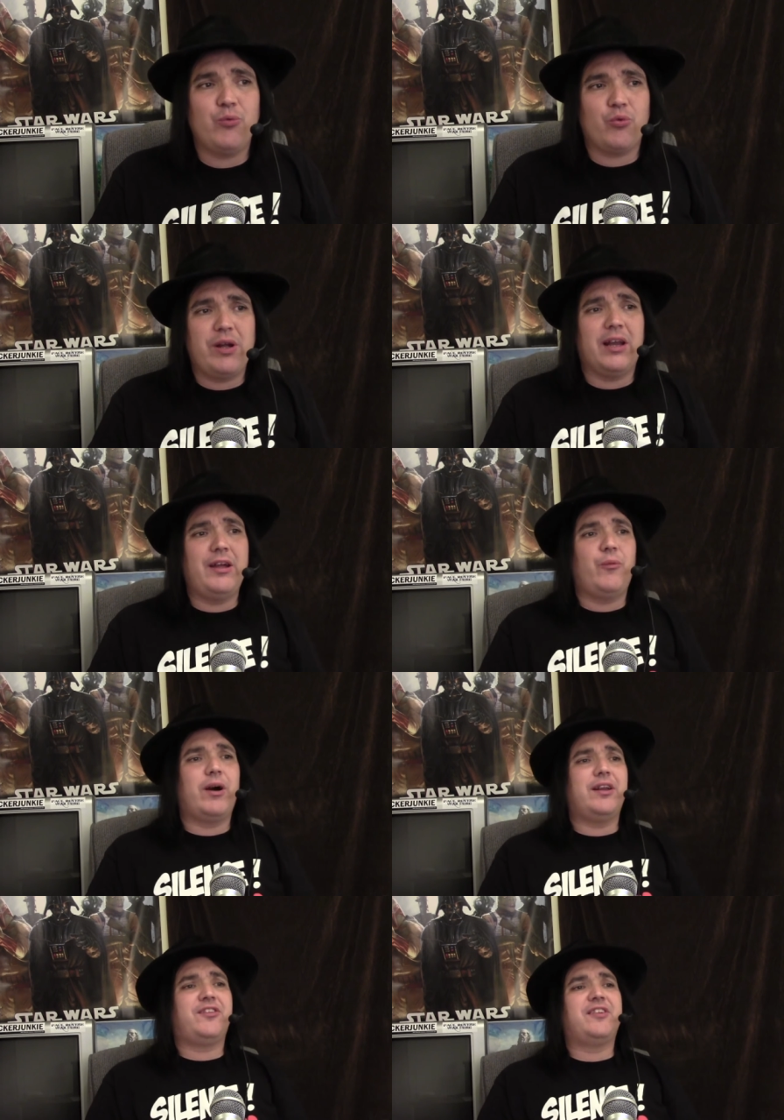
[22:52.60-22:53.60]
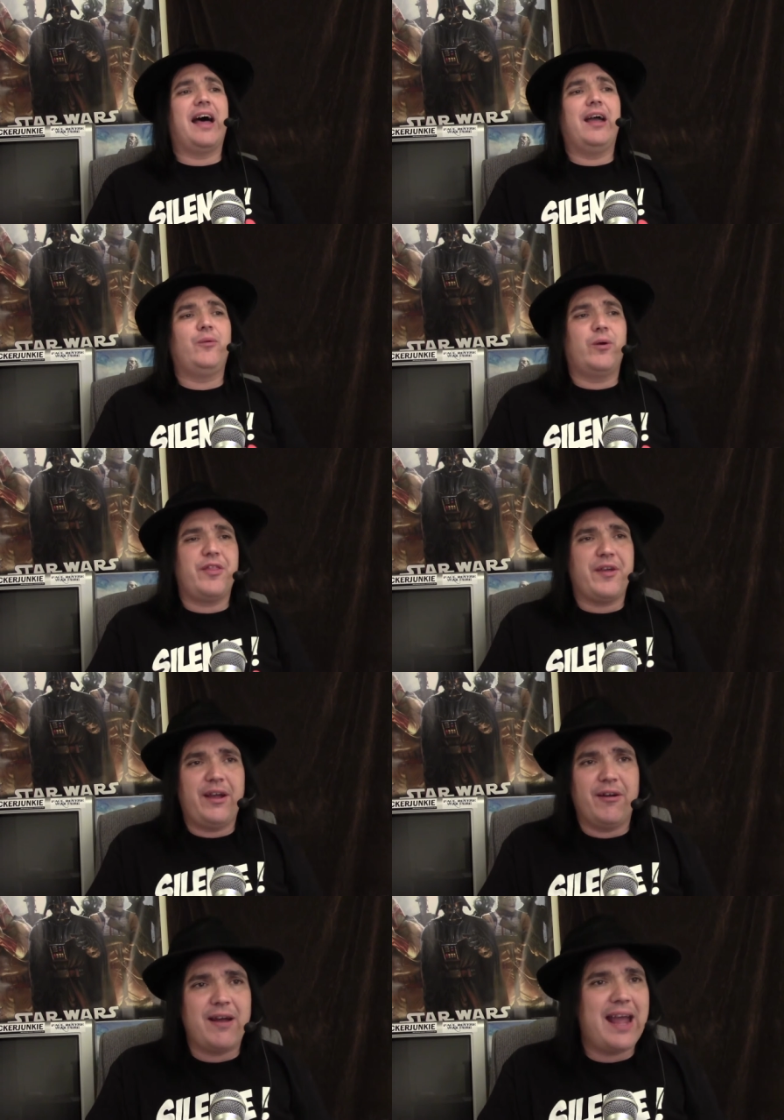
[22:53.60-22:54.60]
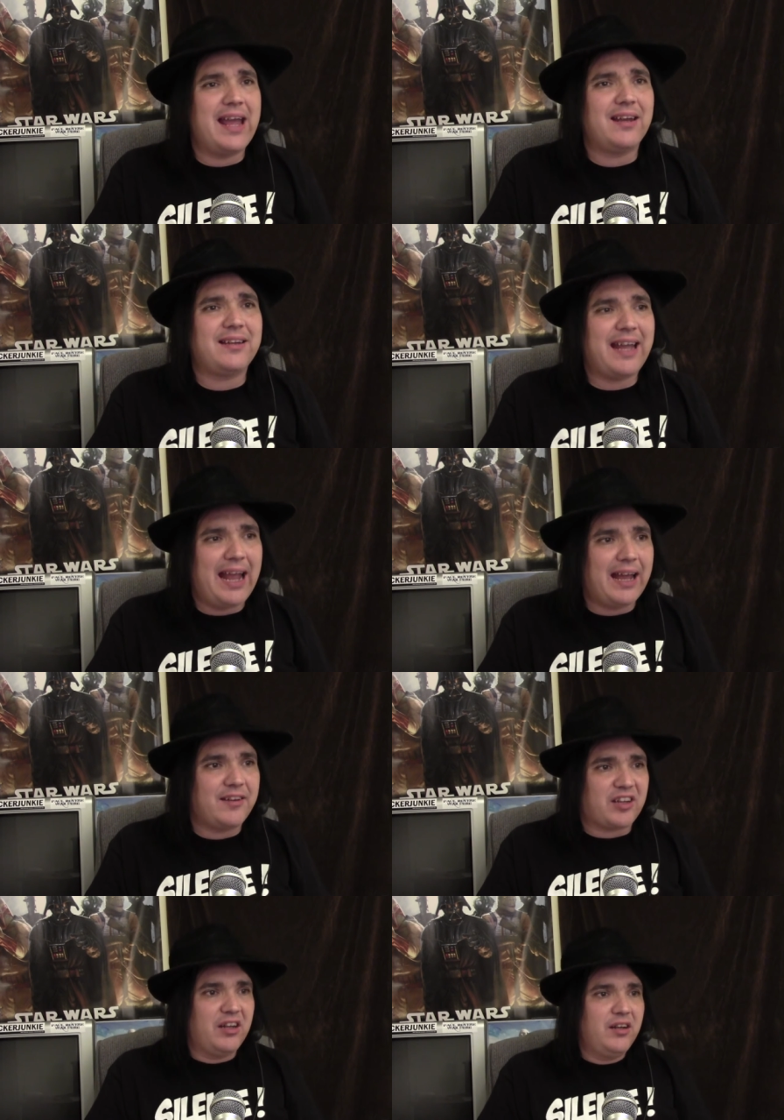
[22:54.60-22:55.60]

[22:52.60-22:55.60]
really want to side with here and can't,